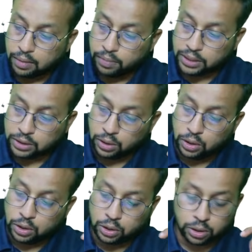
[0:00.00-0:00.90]

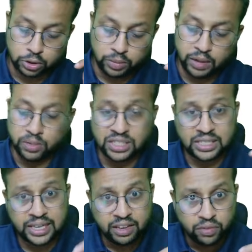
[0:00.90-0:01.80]
Bezilotoxumab, which is
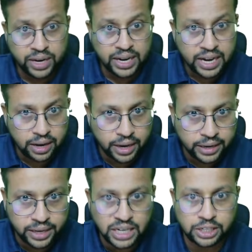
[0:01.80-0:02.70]
given in
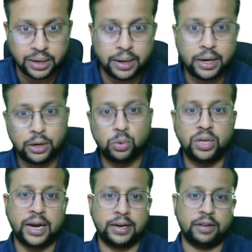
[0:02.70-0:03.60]
addition to the
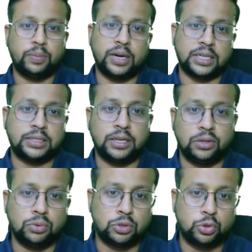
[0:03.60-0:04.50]
antibiotics that are
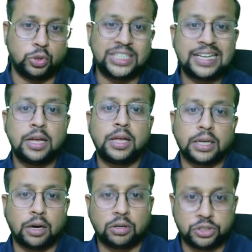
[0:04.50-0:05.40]
used to treat
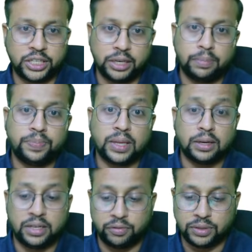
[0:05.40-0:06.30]
Clostridium
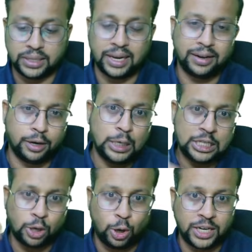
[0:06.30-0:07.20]
difficile. Now it's
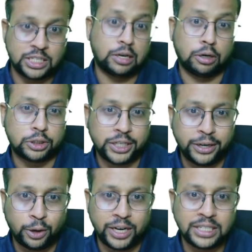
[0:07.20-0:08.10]
called as
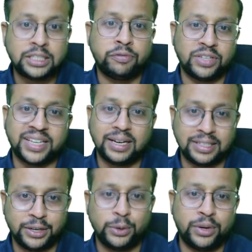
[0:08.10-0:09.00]
Clostridioides difficile is
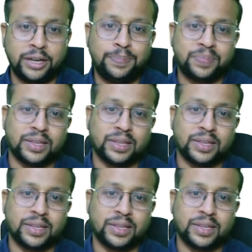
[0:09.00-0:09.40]
a new name.